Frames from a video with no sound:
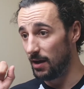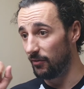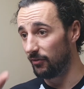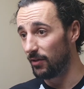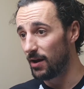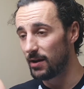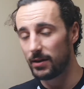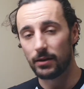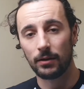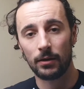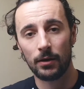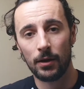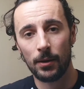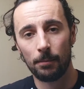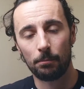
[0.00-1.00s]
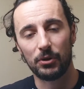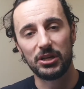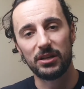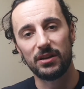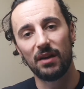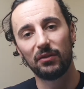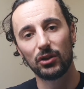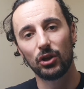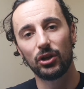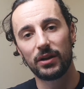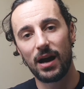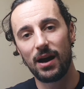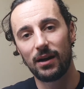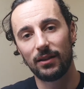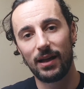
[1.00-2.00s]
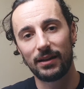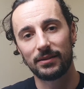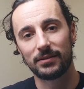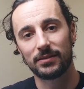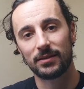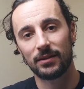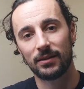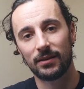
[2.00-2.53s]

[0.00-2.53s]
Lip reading: fly. But you never learn how to land.